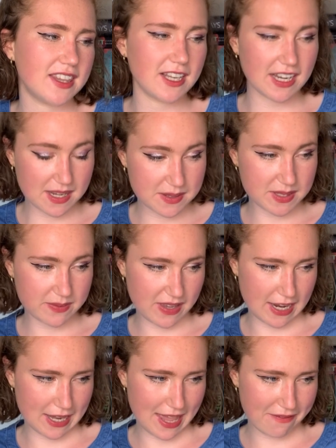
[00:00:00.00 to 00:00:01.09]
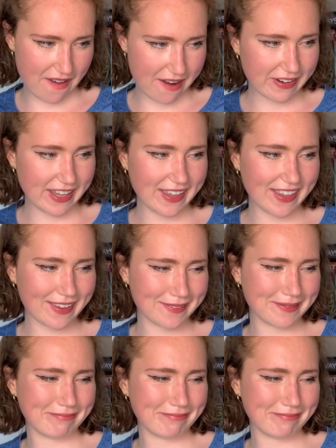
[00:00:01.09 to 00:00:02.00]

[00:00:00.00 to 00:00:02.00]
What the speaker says: Leo and Savine, they're very,